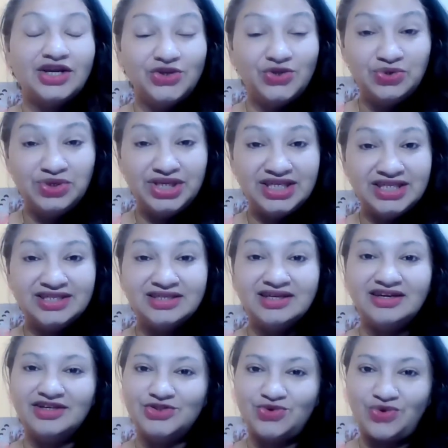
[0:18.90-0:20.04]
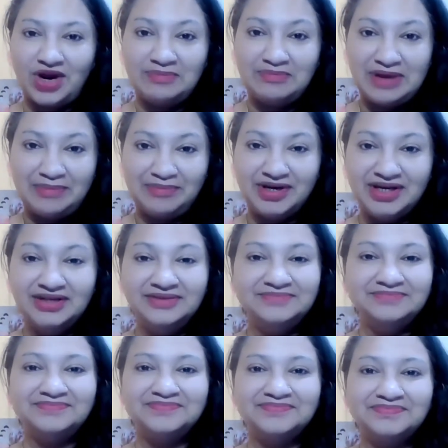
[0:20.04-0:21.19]
You need a drawing paper,
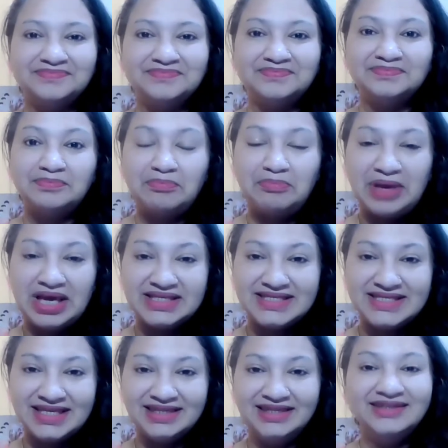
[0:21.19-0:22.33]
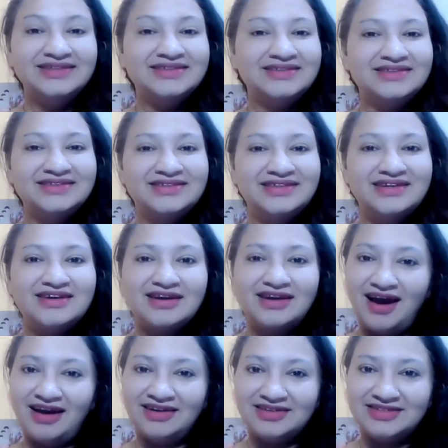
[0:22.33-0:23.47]
pencil,
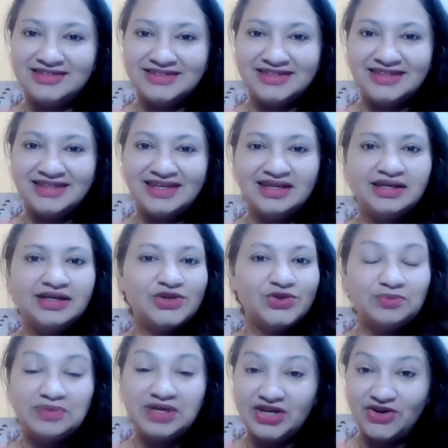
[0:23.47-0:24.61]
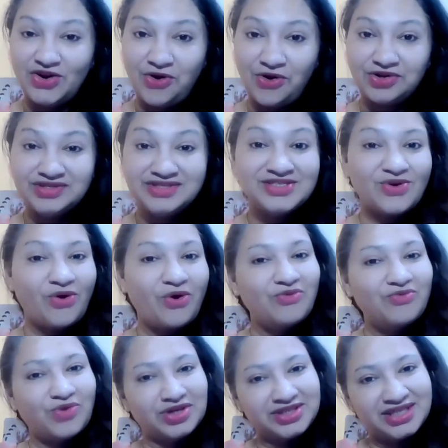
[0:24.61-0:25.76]
colors. It could be crayons or
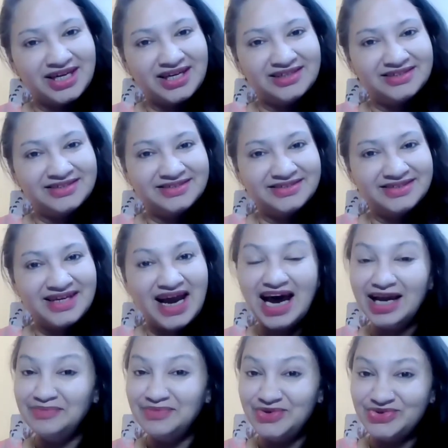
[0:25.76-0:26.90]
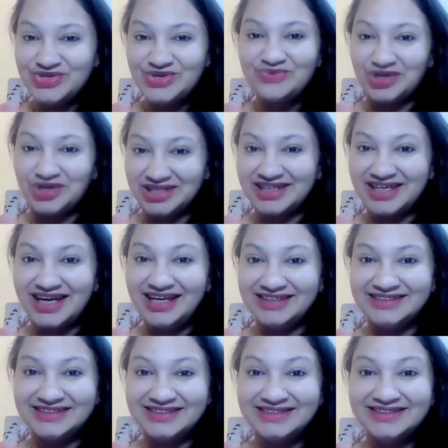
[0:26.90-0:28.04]
watercolor. I'm using watercolors.
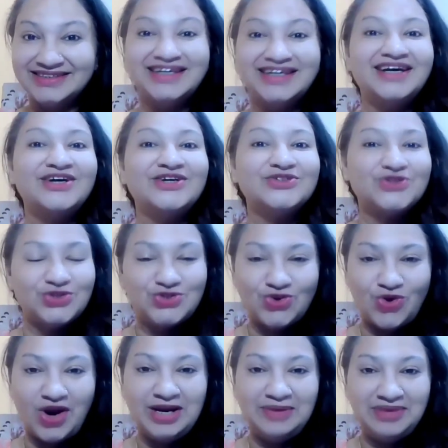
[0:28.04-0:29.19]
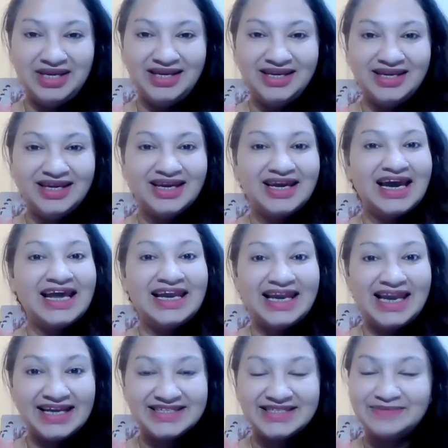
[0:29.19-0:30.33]
So join me and
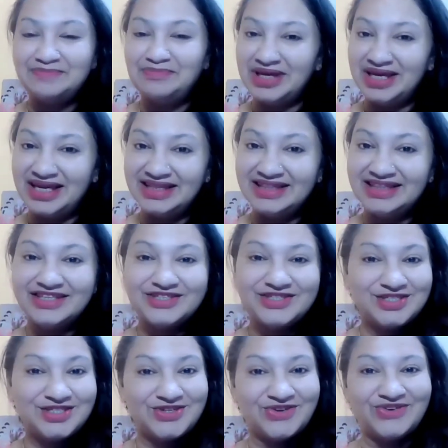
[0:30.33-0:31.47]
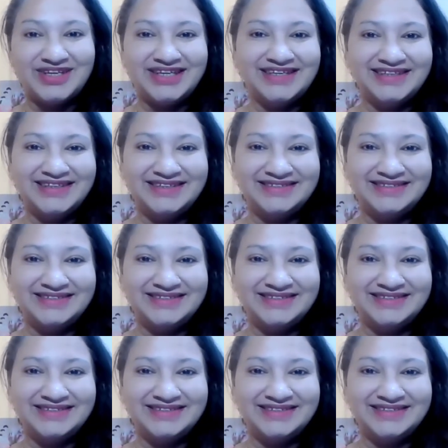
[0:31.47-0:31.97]
let's begin the story.